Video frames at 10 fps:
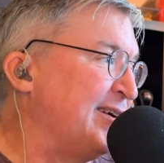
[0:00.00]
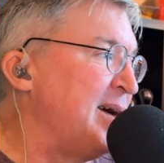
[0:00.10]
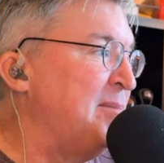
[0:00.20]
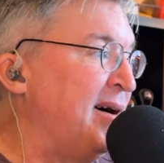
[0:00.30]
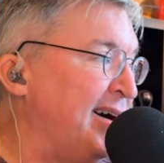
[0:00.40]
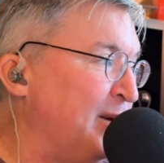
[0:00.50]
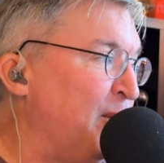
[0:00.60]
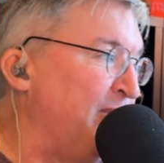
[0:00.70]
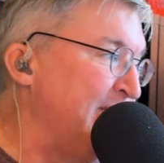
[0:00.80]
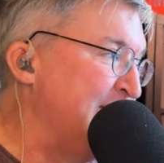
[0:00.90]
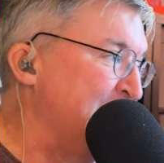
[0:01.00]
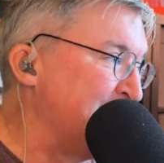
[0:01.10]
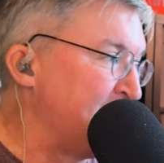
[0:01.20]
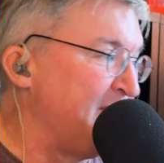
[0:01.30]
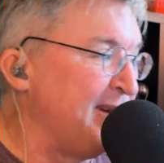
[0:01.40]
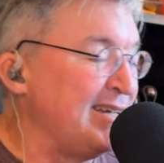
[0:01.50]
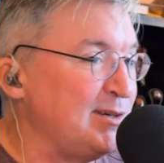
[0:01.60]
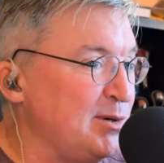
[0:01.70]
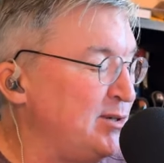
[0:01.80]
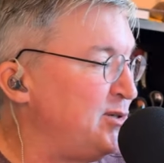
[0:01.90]
come on, old news, comparing it
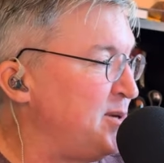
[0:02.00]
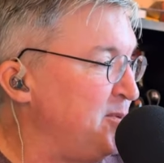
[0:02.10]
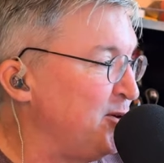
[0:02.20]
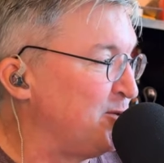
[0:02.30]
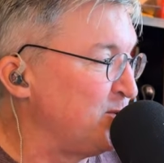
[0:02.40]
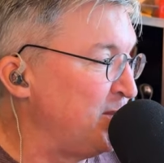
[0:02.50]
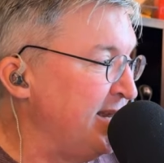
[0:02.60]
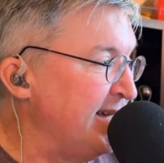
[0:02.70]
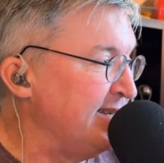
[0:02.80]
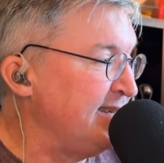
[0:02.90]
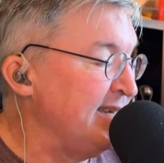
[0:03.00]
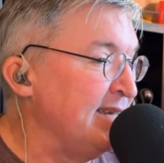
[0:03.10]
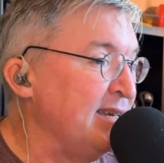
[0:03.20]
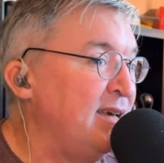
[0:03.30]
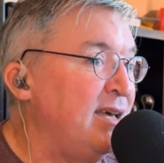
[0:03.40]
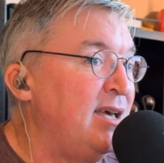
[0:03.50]
to a computer from 2019.